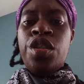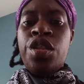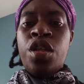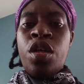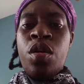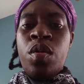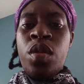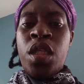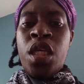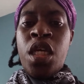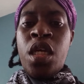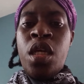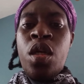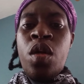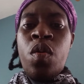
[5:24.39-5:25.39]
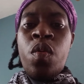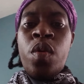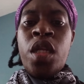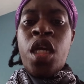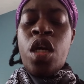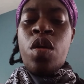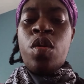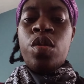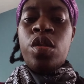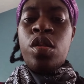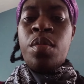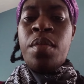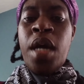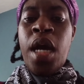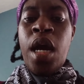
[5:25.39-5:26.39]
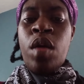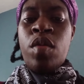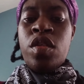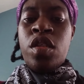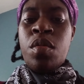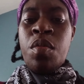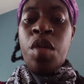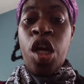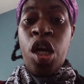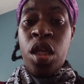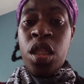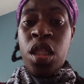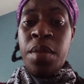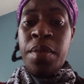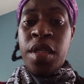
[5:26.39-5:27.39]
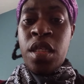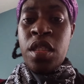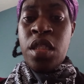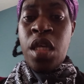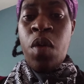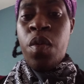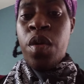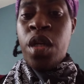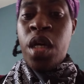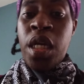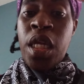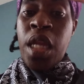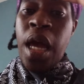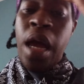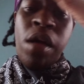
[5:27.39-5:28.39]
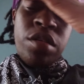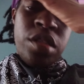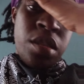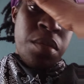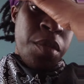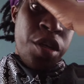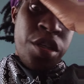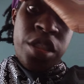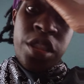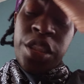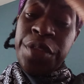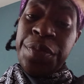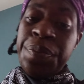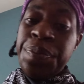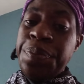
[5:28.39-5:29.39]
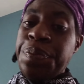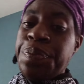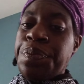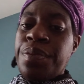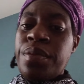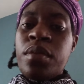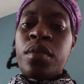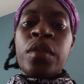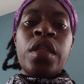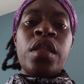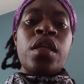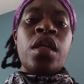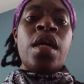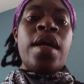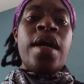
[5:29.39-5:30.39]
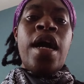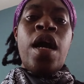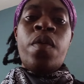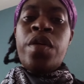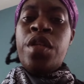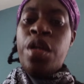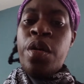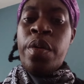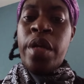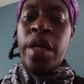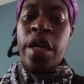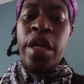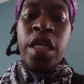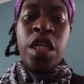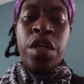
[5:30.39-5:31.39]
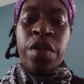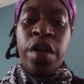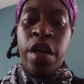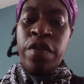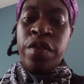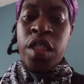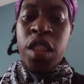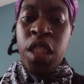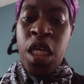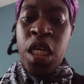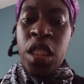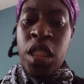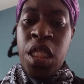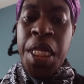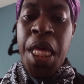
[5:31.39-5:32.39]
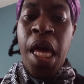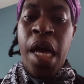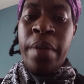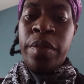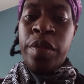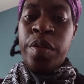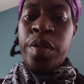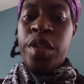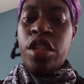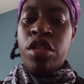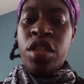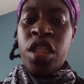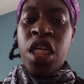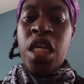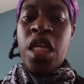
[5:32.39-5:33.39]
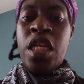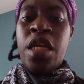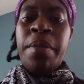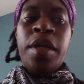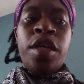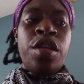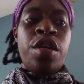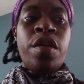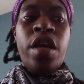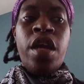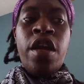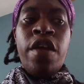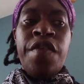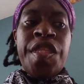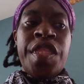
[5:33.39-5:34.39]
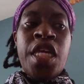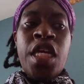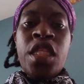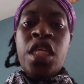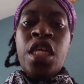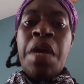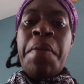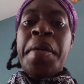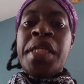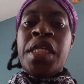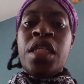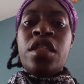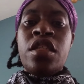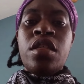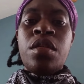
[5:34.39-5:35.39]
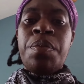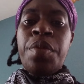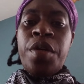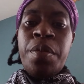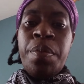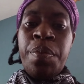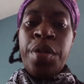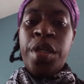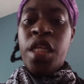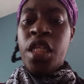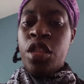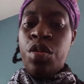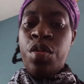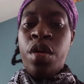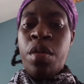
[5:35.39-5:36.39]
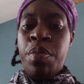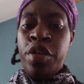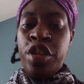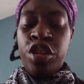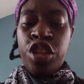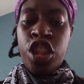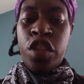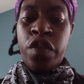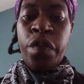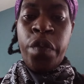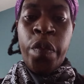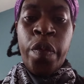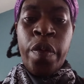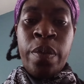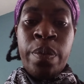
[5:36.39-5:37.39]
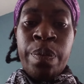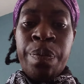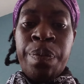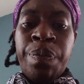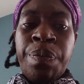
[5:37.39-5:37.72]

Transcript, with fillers: so that when I go to my house in Maryland because I want to get a house in Maryland. I would know everything that I'm going to need and I'm going to everything that I'm going to need to put into a purchase form.